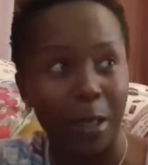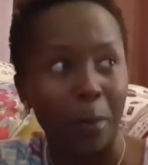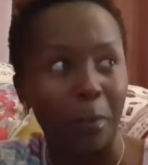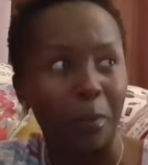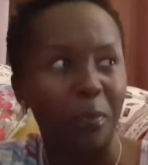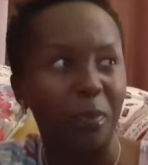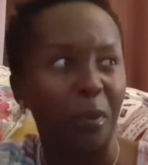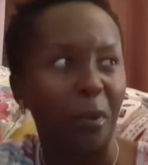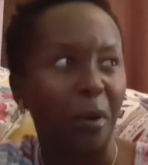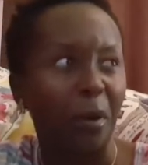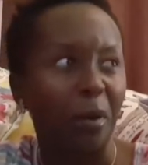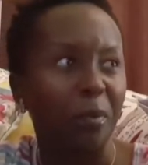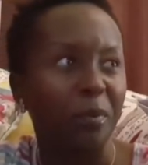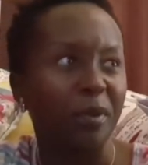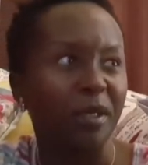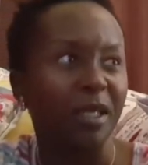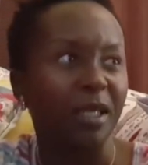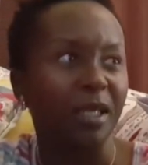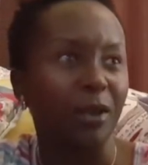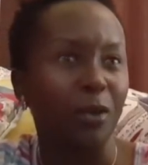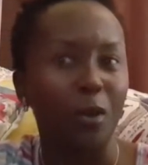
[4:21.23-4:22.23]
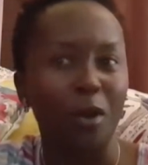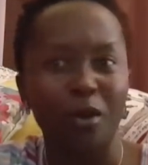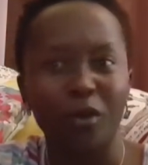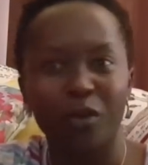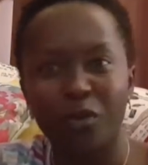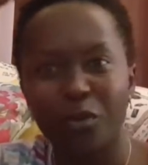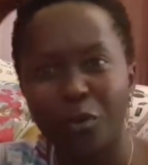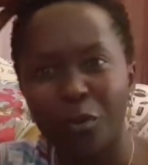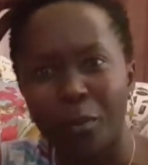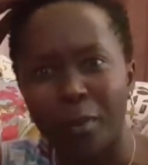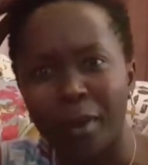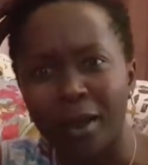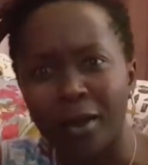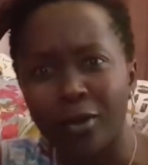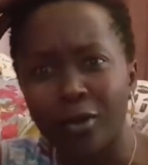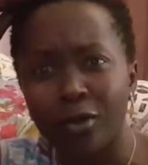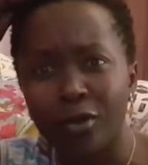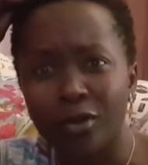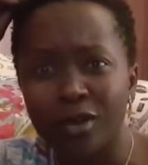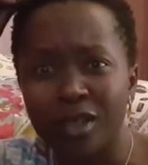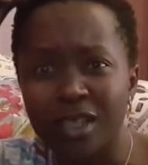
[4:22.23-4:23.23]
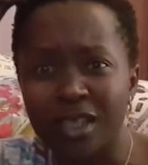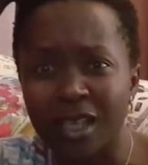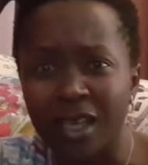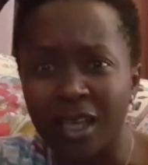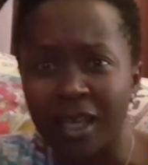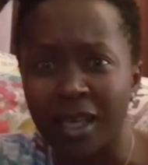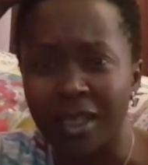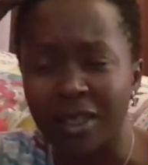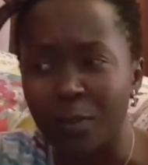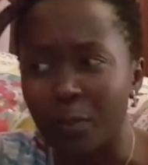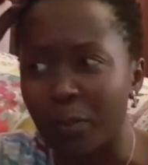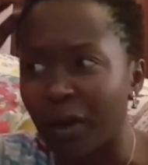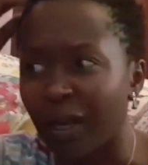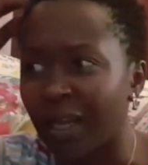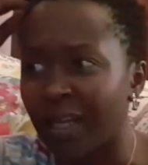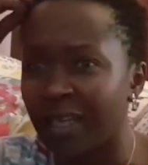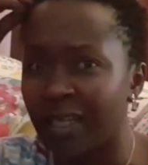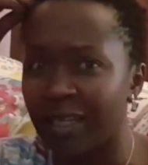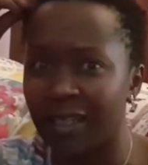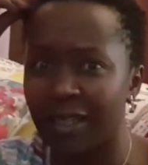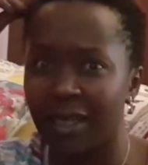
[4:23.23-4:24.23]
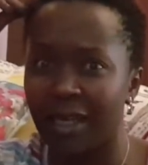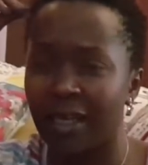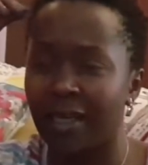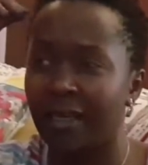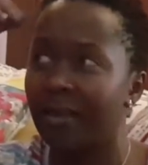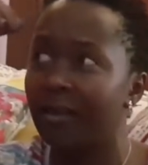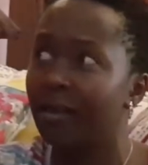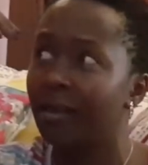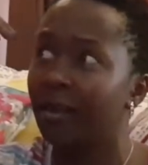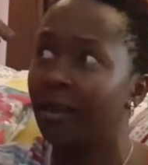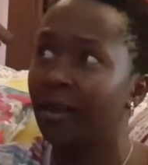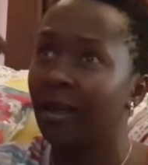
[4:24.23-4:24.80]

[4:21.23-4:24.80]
I'm probably going through my closet, planning like